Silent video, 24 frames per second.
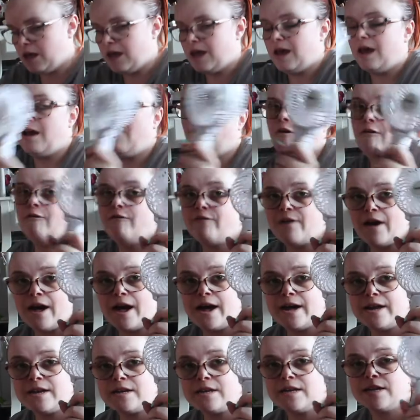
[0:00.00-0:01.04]
A
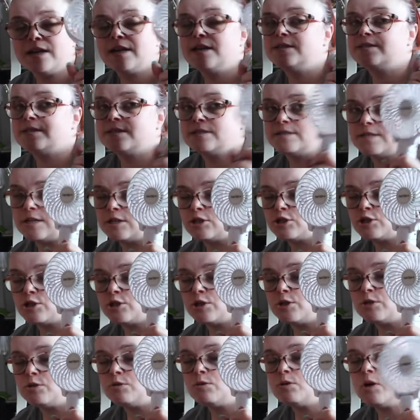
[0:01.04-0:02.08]
fan is
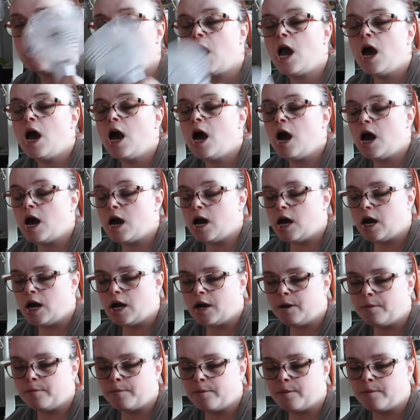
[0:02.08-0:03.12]
essential
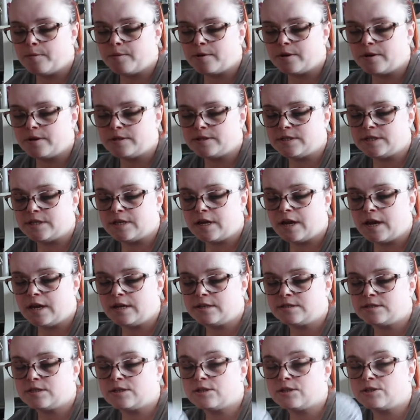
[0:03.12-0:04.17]
because it
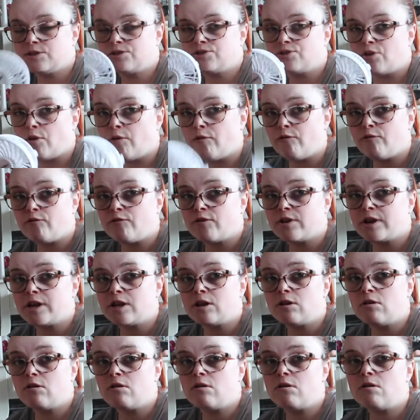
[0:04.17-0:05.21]
gets so friggin'
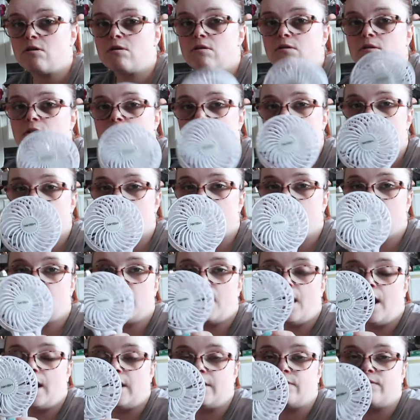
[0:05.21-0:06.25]
hot,
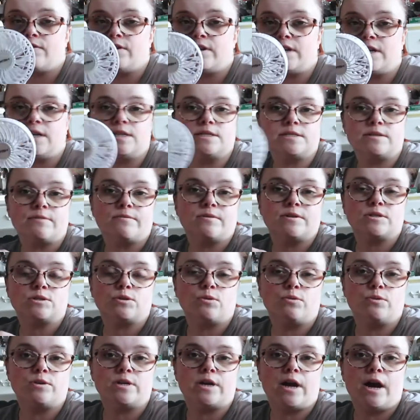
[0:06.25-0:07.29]
and if you need something to
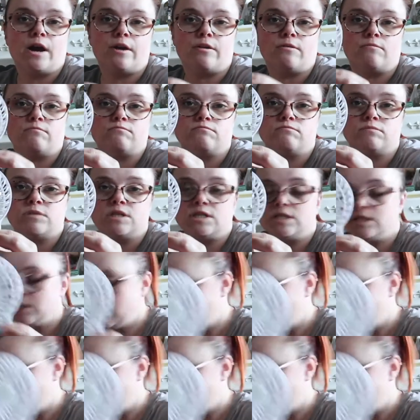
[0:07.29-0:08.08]
cool down, this is just